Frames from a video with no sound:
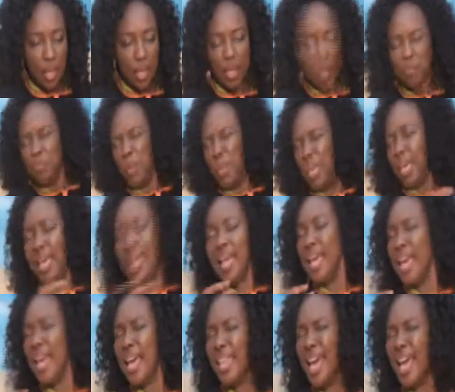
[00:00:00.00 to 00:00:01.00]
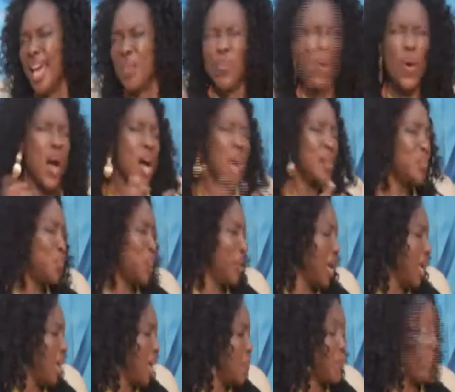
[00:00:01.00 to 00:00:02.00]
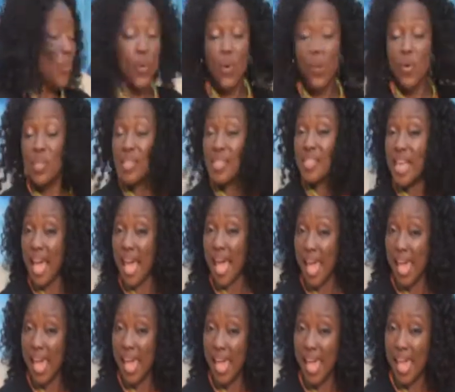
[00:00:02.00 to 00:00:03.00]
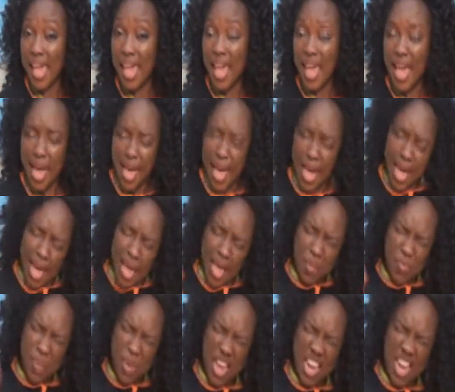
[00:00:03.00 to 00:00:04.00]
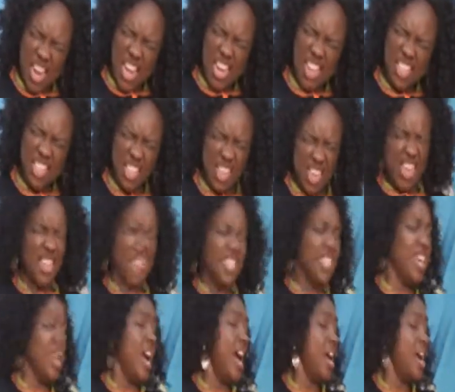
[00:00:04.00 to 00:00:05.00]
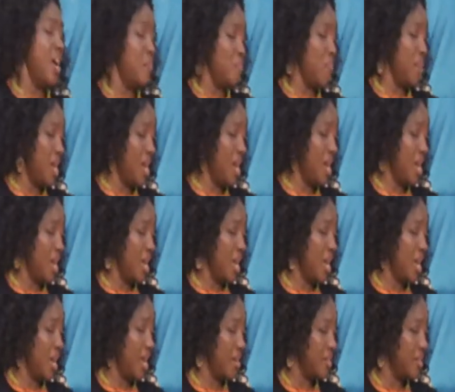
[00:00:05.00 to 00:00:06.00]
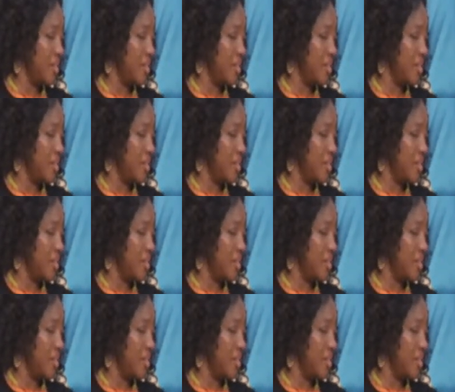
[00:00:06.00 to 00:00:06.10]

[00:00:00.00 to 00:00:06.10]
Bigger than what people say. A mini tinge, a mini.